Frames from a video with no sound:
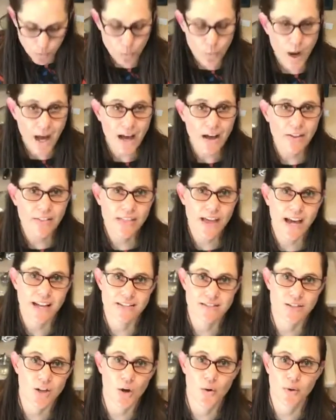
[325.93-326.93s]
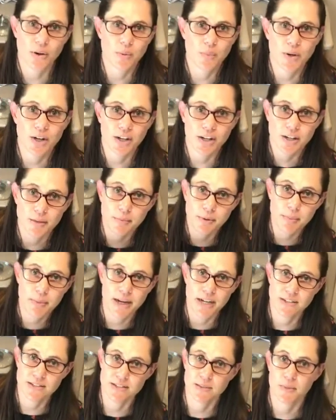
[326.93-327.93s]
while that's going, we are going to
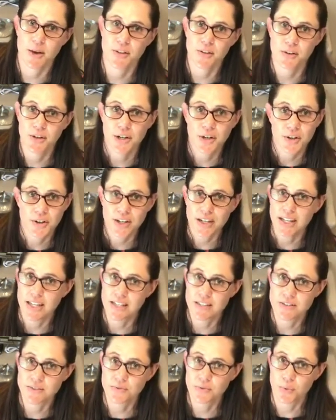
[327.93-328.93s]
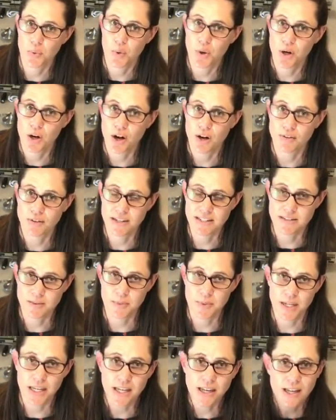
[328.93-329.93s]
prepare some other ingredients for our
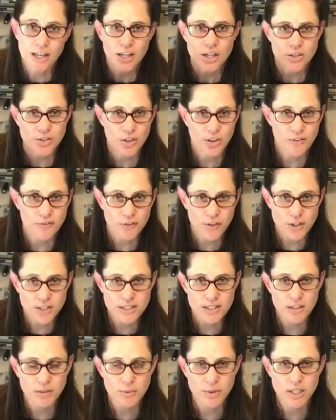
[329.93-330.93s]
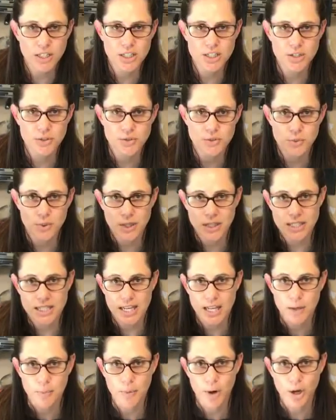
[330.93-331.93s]
recipe. So the first thing we're going to do is we're going to
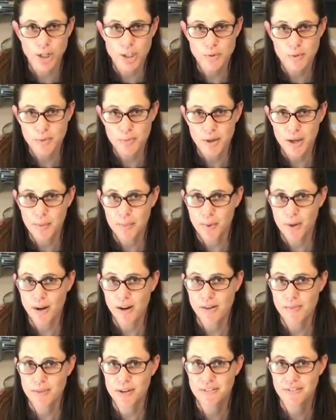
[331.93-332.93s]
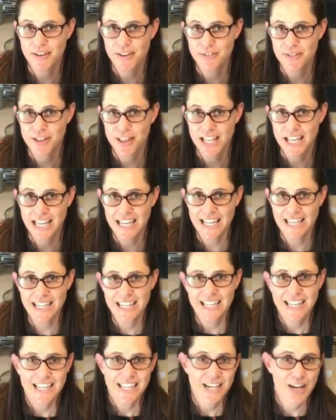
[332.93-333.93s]
take parchment paper, my favorite thing.
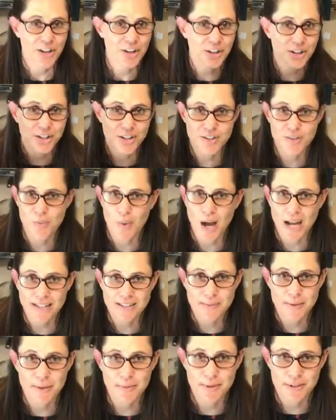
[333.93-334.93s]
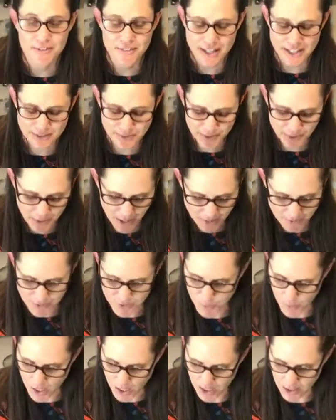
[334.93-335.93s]
Now you can use wax paper if that's what you have as
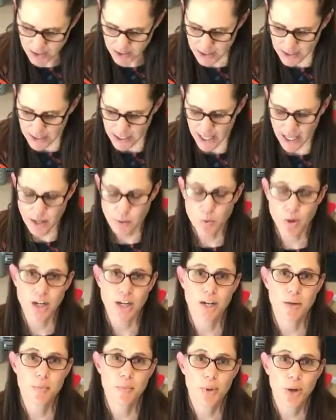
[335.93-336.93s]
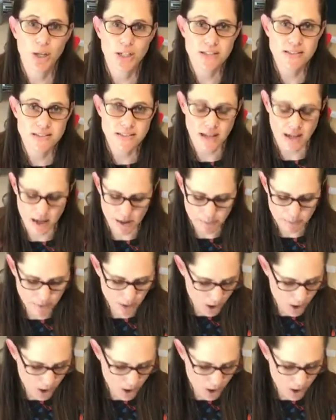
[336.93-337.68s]
well. And we're going to put some